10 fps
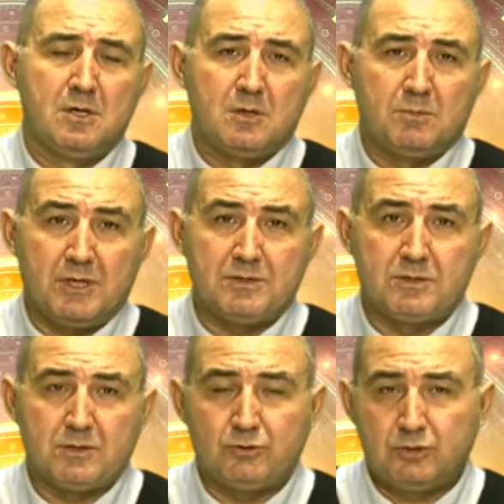
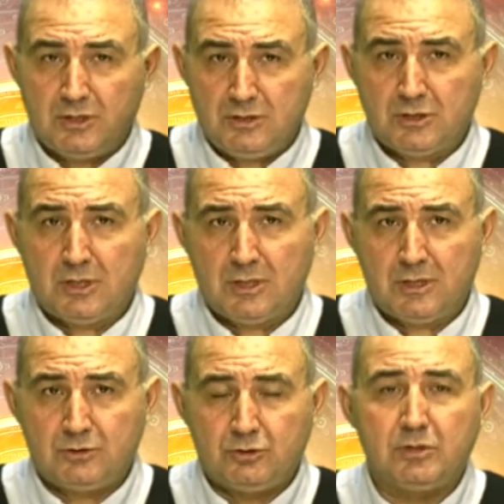but
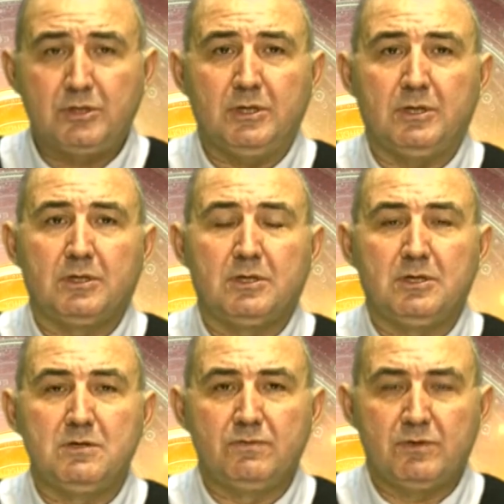inshallah Turkey
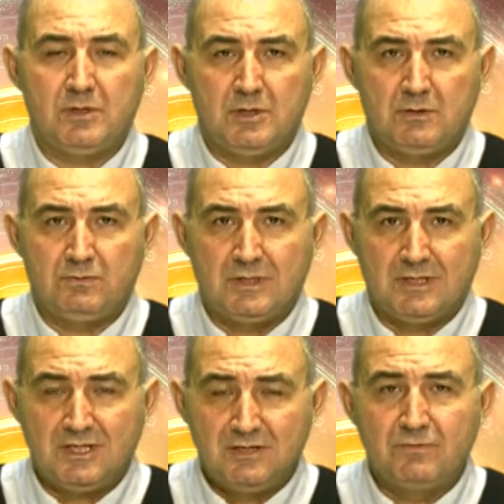will
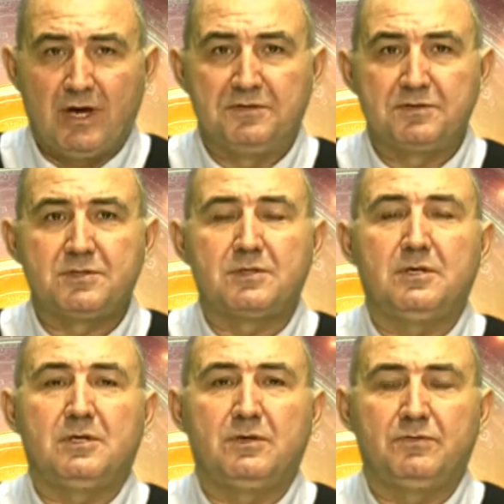invent
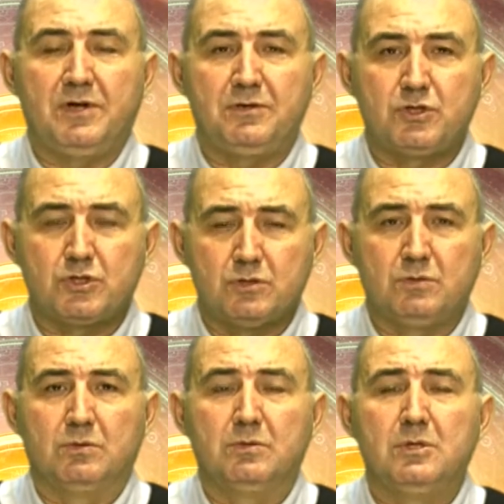very
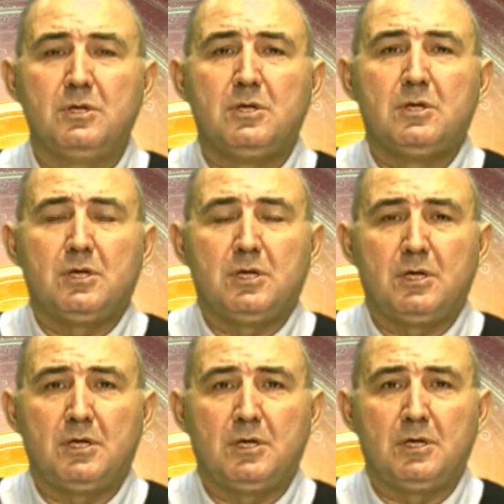soon
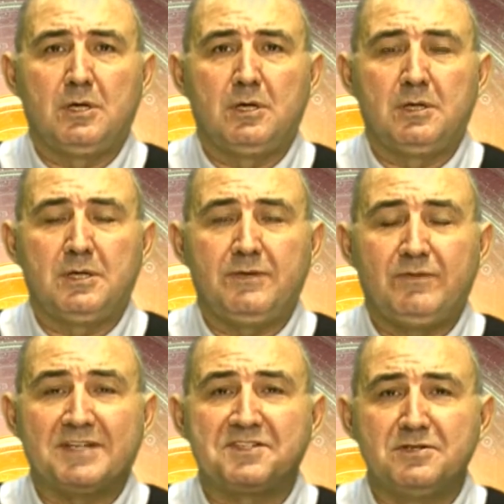
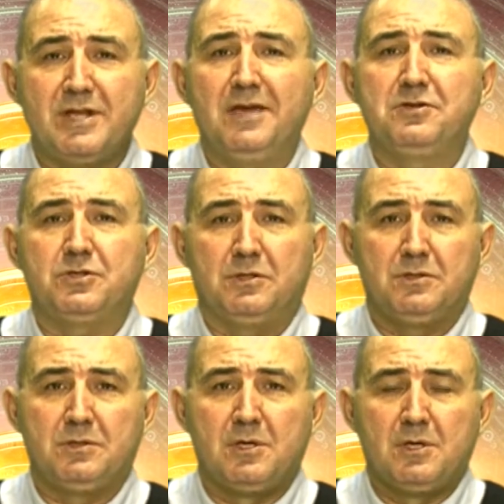
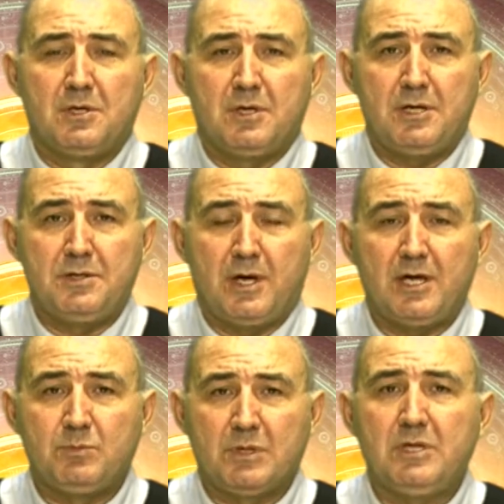vaccination. And
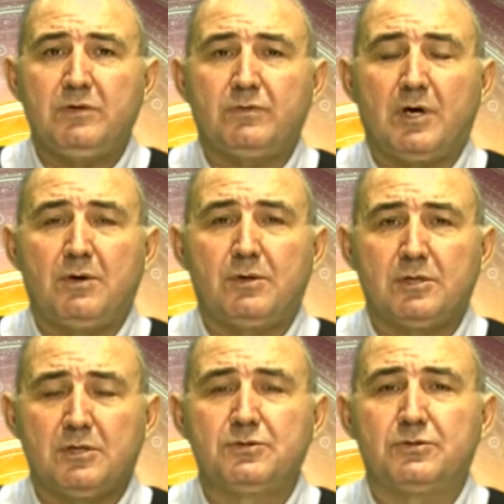I believe our
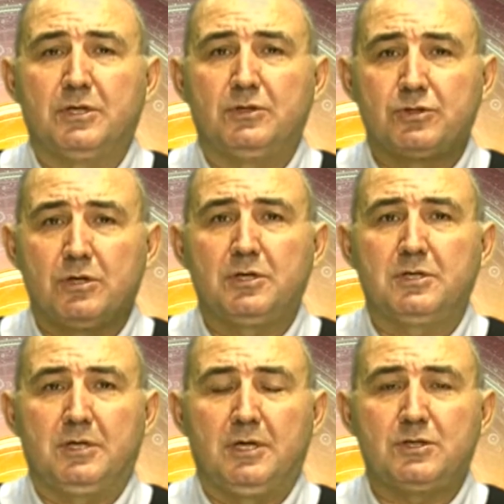country,
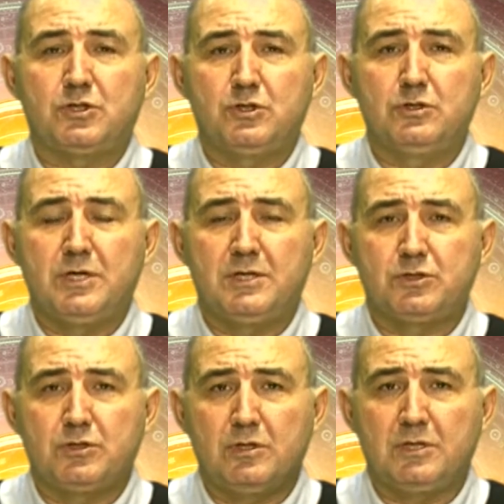Turkey, as soon as
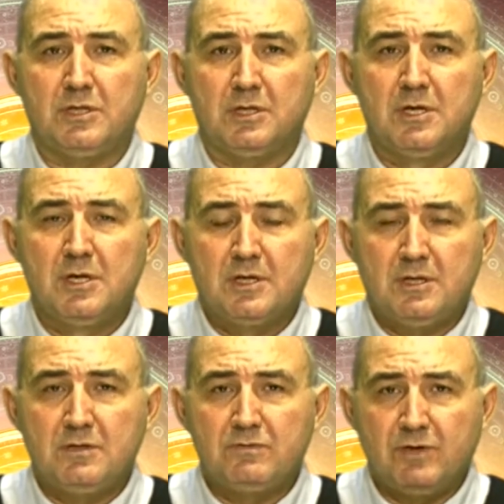Turkey
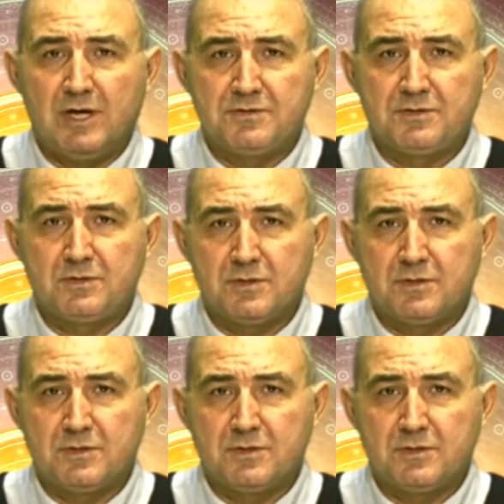invents this